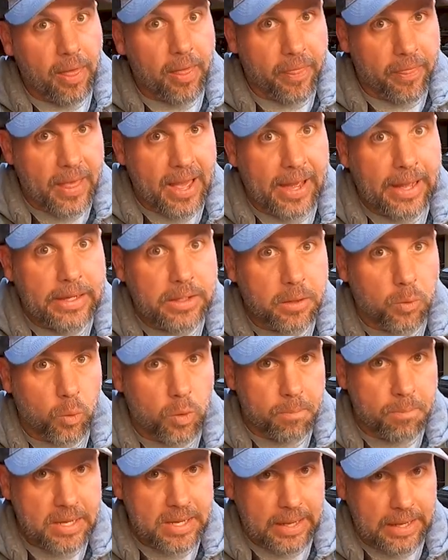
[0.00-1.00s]
That
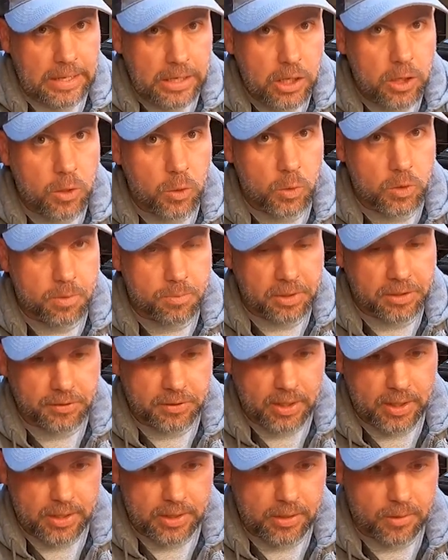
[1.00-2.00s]
would be a huge
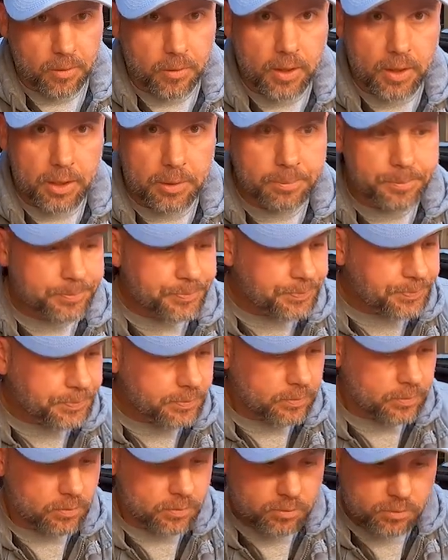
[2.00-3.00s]
mistake, okay?
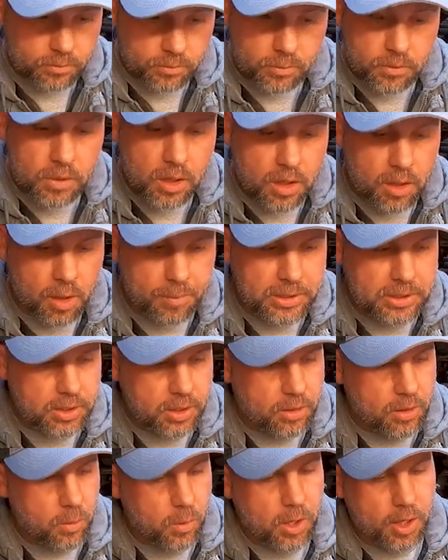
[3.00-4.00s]
Let me
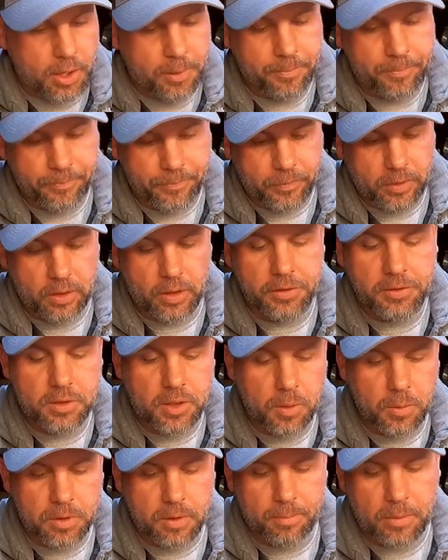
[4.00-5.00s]
tell you why. Let's
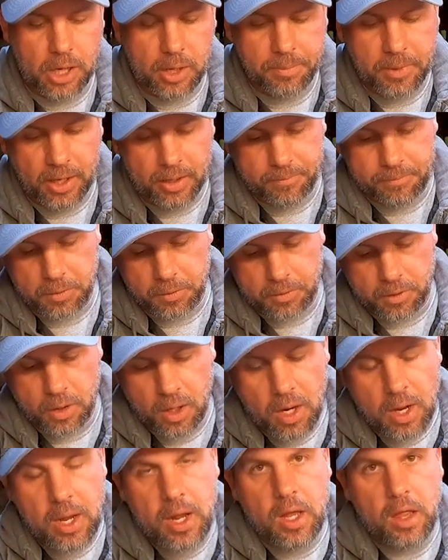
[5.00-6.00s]
start with the Bobcat filter.
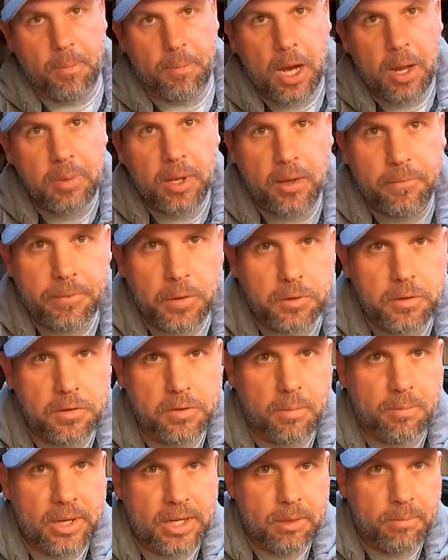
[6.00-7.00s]
The Bobcat
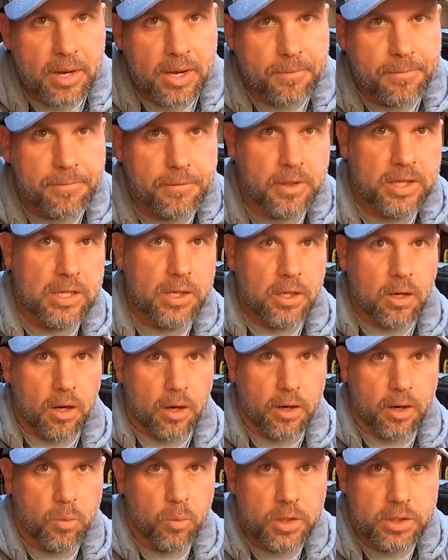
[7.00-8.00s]
filters are made by Fleet
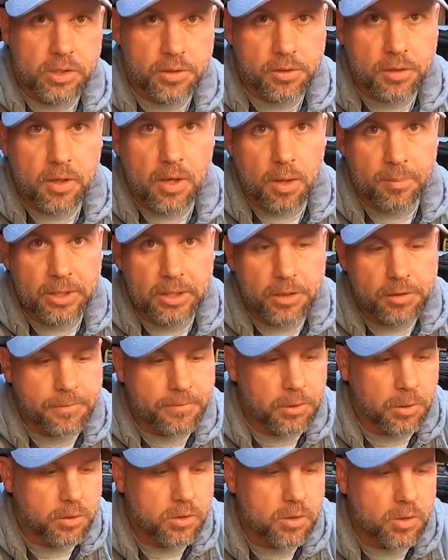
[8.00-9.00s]
Guard, which is Cummings
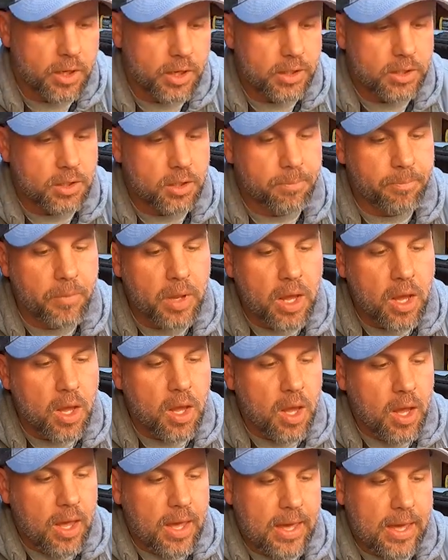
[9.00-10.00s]
Filtration.
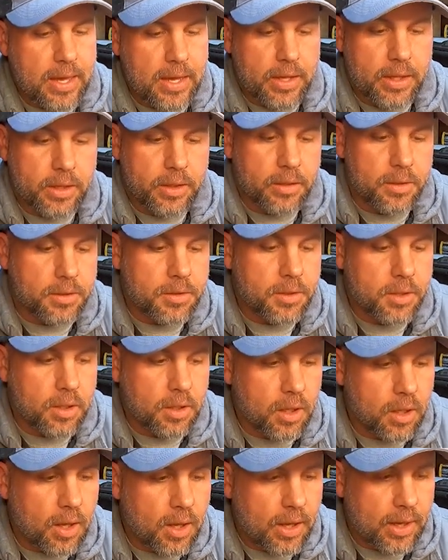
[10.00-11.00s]
And
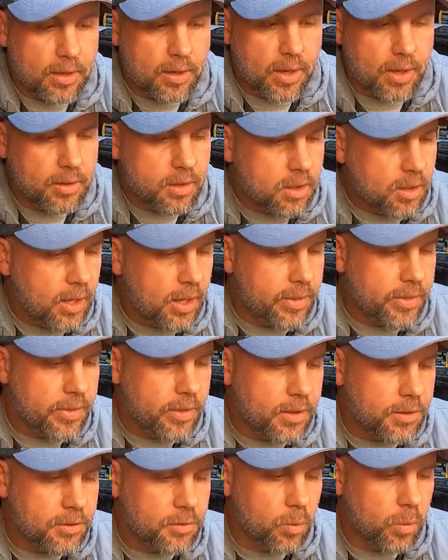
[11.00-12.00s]
I cut
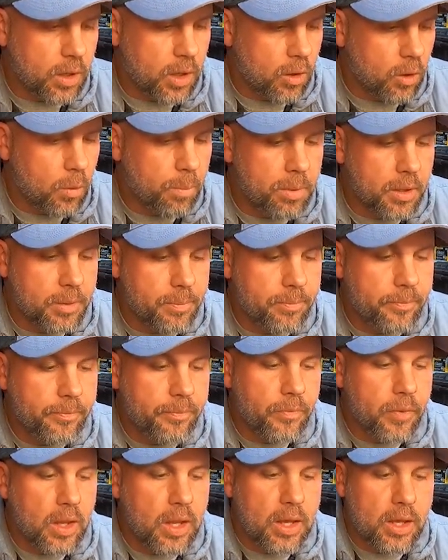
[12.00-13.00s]
this one open,
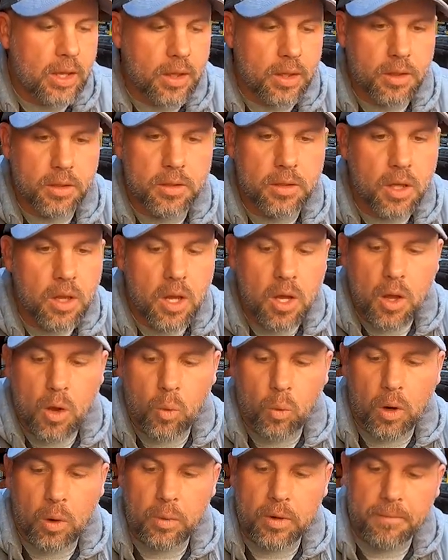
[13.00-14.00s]
and
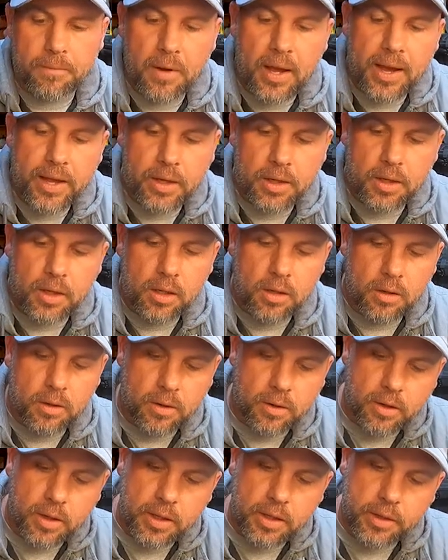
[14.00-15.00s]
what we find in
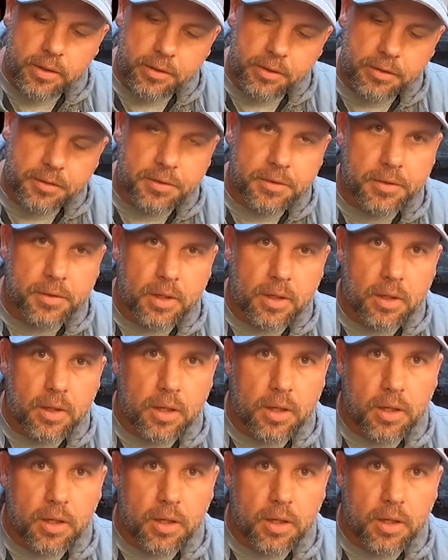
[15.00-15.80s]
here is